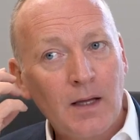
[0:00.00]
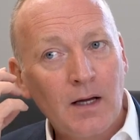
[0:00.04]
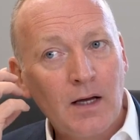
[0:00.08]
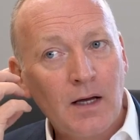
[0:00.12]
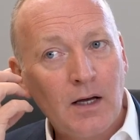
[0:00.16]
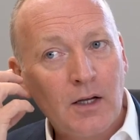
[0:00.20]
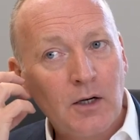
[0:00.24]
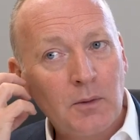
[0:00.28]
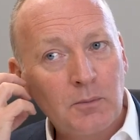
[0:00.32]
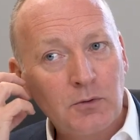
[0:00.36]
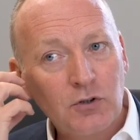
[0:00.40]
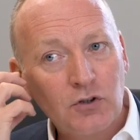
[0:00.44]

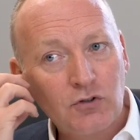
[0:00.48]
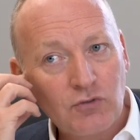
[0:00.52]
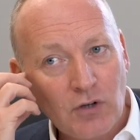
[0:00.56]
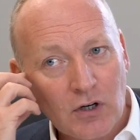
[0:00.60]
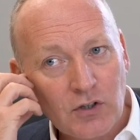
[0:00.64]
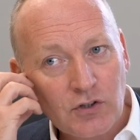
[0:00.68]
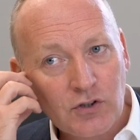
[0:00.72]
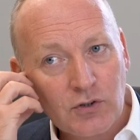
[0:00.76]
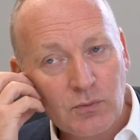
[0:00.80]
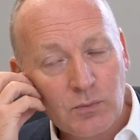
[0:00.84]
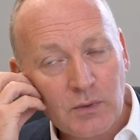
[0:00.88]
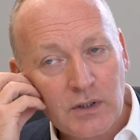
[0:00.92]
an
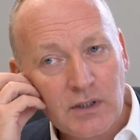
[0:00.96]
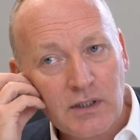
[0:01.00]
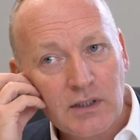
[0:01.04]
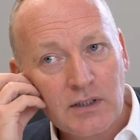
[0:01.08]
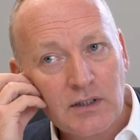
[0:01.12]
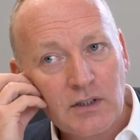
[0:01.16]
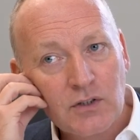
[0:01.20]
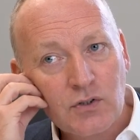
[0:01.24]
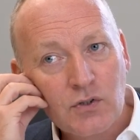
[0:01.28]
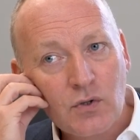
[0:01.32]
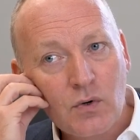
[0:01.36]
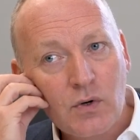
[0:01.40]
obstruction within
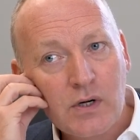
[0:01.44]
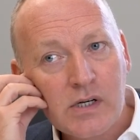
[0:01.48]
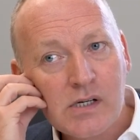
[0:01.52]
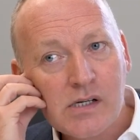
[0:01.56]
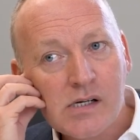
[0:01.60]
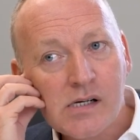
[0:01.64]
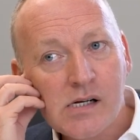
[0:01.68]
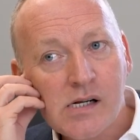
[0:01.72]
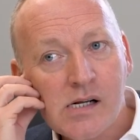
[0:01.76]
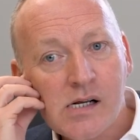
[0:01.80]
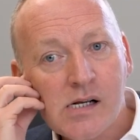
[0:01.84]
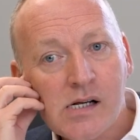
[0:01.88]
the
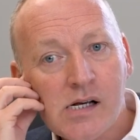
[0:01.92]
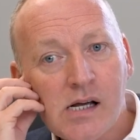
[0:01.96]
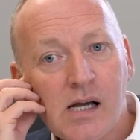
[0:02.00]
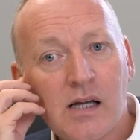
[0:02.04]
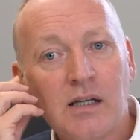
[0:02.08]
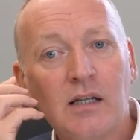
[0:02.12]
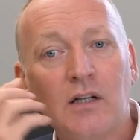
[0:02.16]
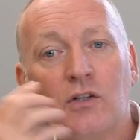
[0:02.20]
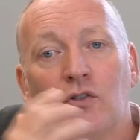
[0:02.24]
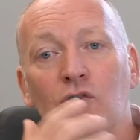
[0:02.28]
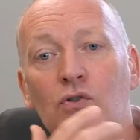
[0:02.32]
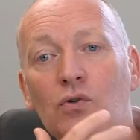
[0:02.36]
joint
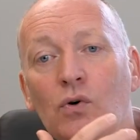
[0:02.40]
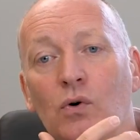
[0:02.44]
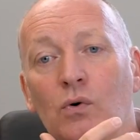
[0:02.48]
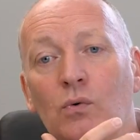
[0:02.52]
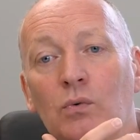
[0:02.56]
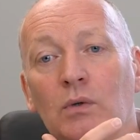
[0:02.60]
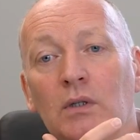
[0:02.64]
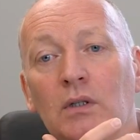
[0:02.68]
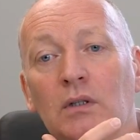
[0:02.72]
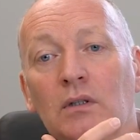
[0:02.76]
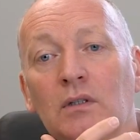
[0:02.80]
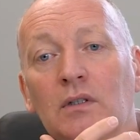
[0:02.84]
and their jaw
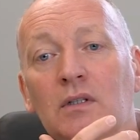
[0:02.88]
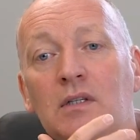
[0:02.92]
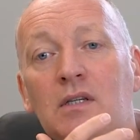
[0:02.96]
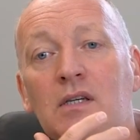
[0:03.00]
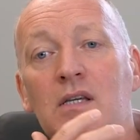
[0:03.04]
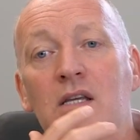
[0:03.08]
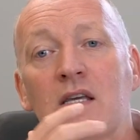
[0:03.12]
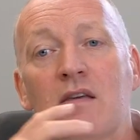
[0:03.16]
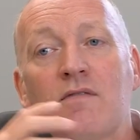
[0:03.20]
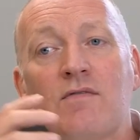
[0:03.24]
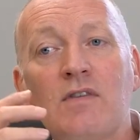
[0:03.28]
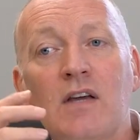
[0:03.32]
will
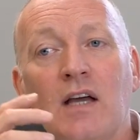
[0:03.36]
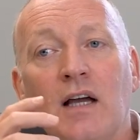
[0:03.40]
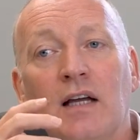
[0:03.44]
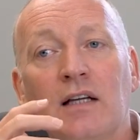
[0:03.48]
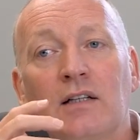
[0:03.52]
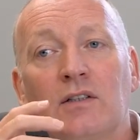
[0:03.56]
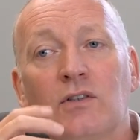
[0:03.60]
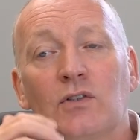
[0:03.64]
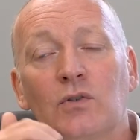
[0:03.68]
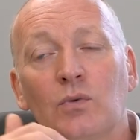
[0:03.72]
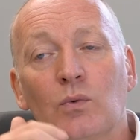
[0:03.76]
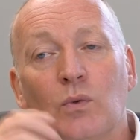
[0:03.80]

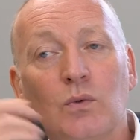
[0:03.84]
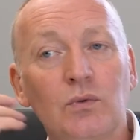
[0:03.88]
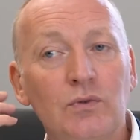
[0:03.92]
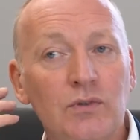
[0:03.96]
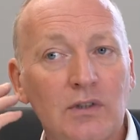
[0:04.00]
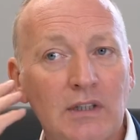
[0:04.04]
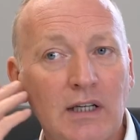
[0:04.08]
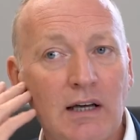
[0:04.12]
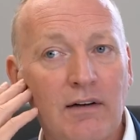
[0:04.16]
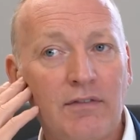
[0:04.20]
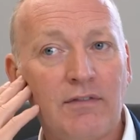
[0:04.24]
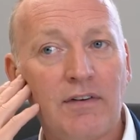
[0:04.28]
deviate towards
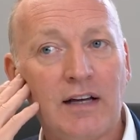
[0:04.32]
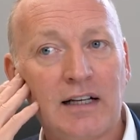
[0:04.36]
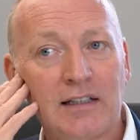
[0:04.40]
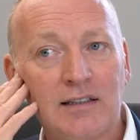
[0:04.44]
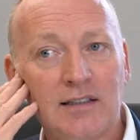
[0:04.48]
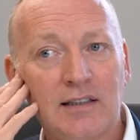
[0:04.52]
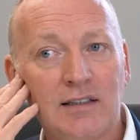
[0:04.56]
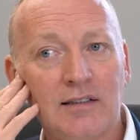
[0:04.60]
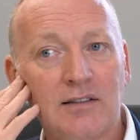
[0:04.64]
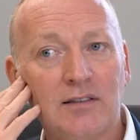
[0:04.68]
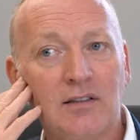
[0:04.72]
the affected